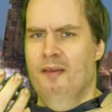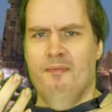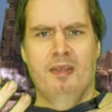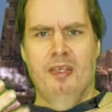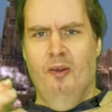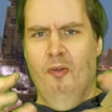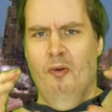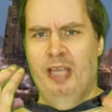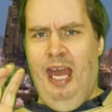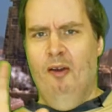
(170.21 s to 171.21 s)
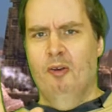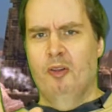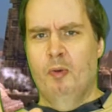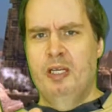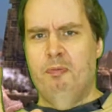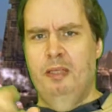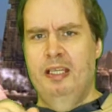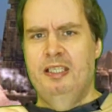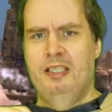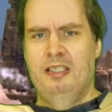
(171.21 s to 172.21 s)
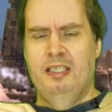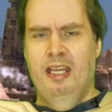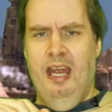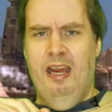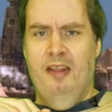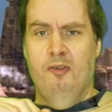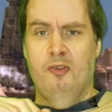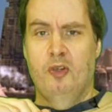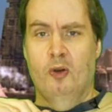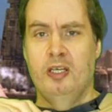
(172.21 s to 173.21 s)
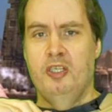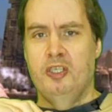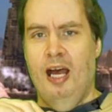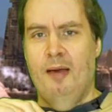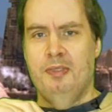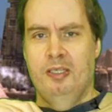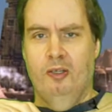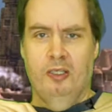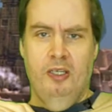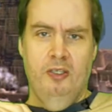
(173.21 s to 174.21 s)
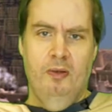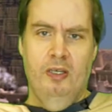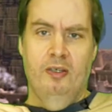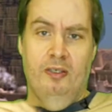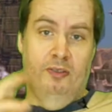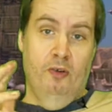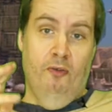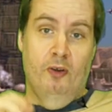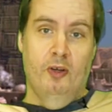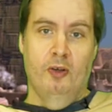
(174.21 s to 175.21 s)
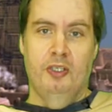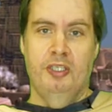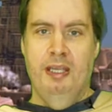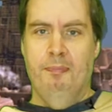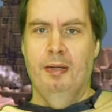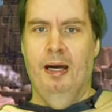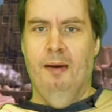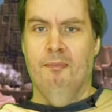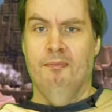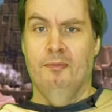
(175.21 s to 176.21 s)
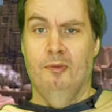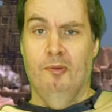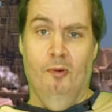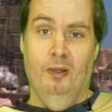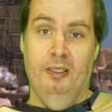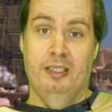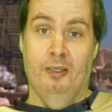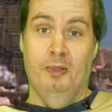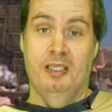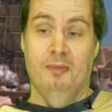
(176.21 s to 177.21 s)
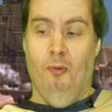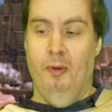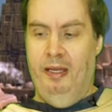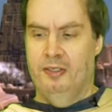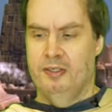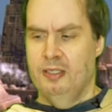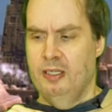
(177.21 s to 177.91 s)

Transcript: you know those out of the reach places and, and, those dirty jobs that you're going to do it do for dirt cheap um, or at least at reasonable rates.